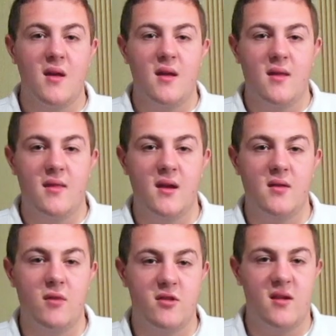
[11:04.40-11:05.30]
and
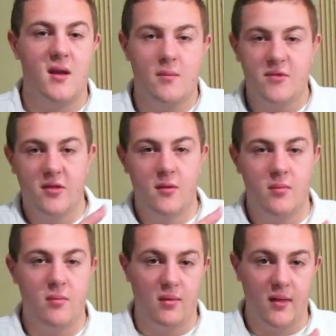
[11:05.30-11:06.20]
then once you get up to
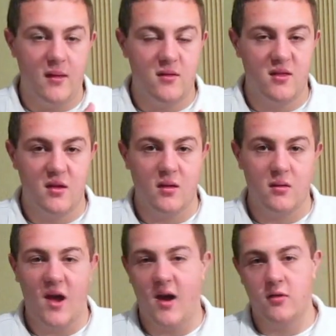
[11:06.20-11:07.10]
the
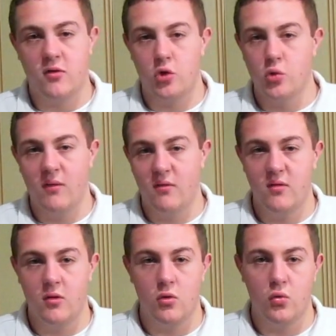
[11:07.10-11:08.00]
doctor, whoever
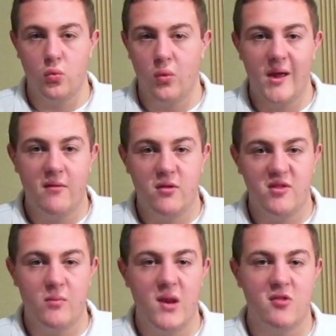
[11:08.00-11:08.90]
or whatever's
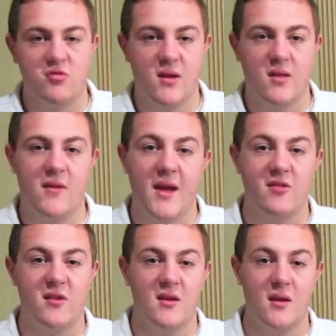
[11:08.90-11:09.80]
administering the
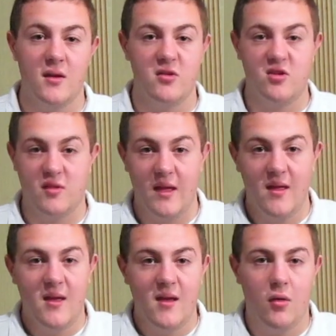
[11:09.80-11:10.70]
vaccine, you just
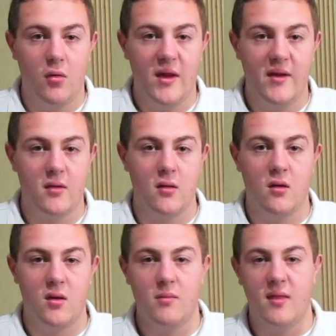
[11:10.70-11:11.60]
hold out your
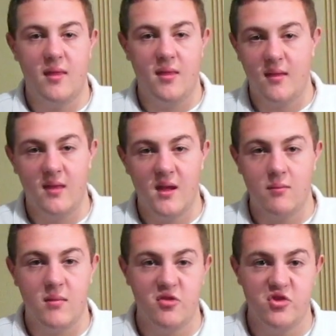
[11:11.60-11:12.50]
arm, and then
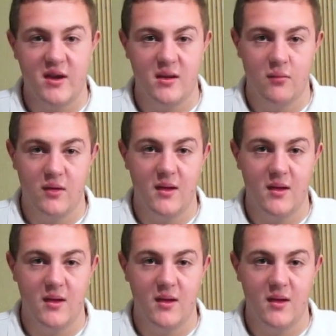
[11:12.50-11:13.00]
they inject it